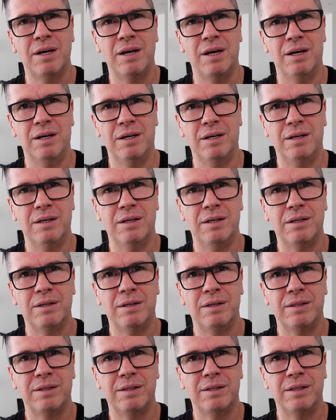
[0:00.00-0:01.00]

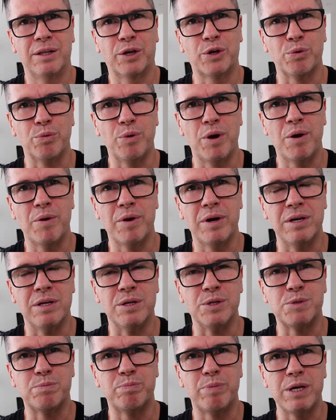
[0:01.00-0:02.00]
The Carrera in
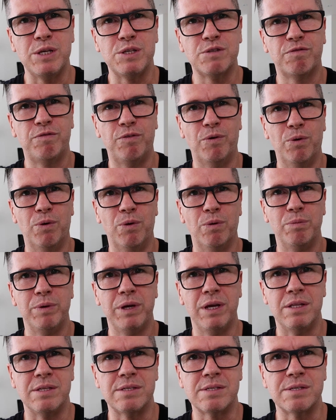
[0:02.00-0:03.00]
its base form
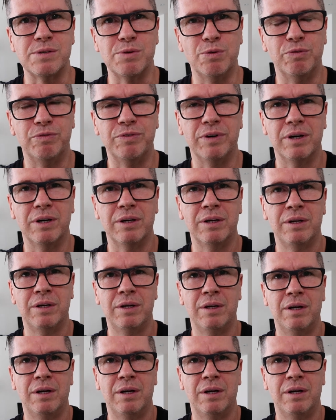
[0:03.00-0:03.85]
in silver,